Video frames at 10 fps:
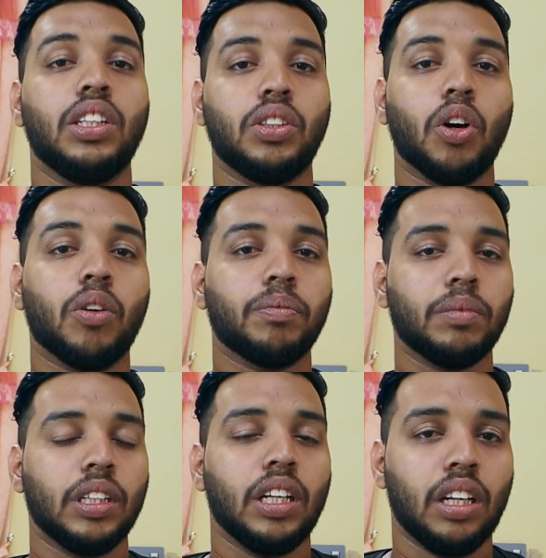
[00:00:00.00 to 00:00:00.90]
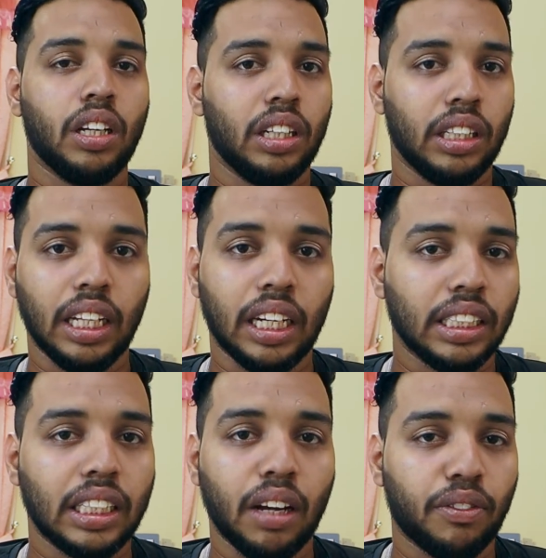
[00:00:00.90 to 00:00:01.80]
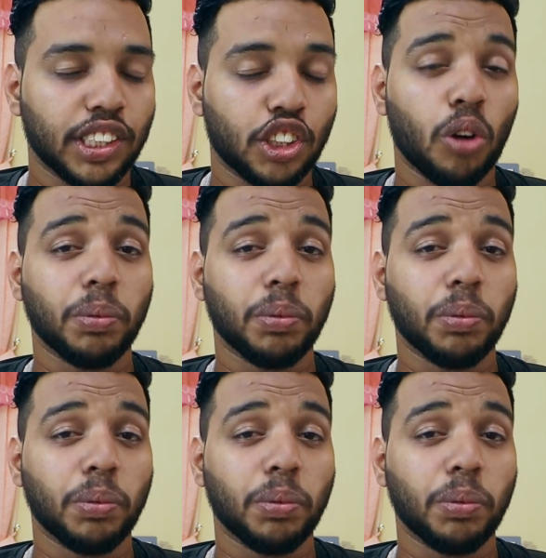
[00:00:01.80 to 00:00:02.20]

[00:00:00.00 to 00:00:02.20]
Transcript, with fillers: So there is the first